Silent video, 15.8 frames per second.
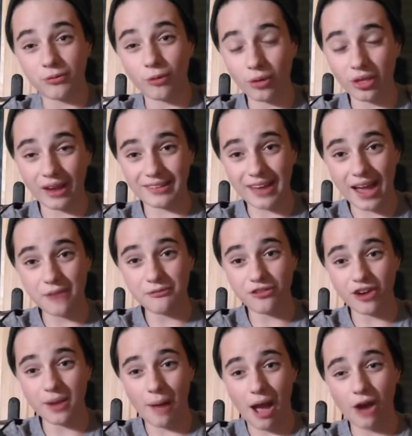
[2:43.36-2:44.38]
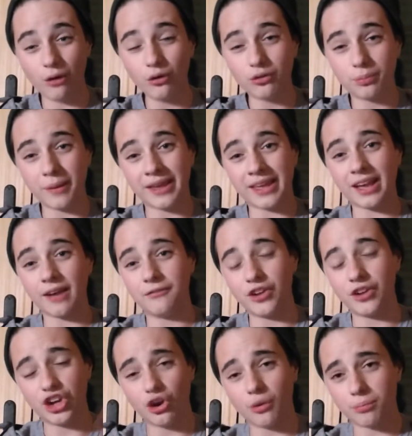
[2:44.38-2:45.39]
before that time frame, I was making a
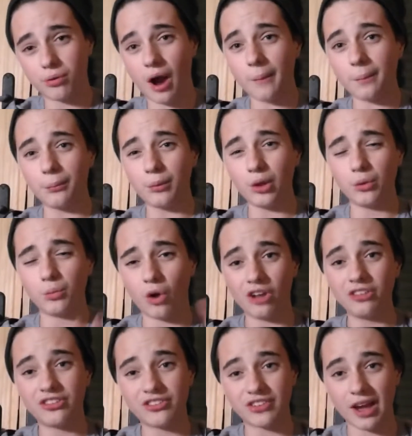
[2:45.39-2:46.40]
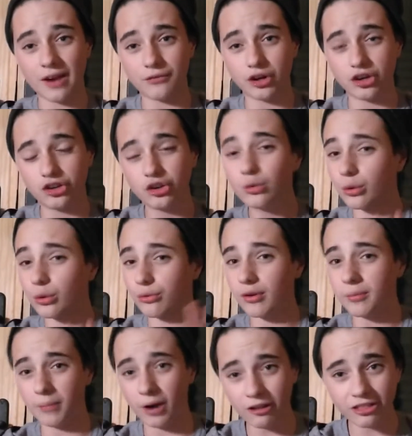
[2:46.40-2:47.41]
video probably once every two or
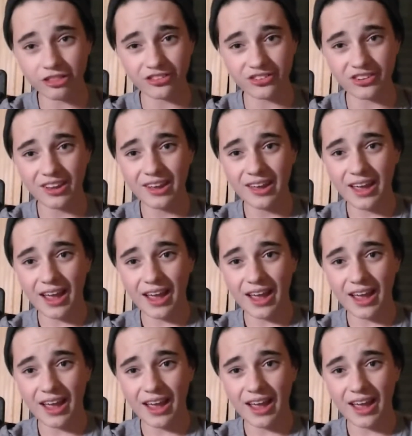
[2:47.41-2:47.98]
three months,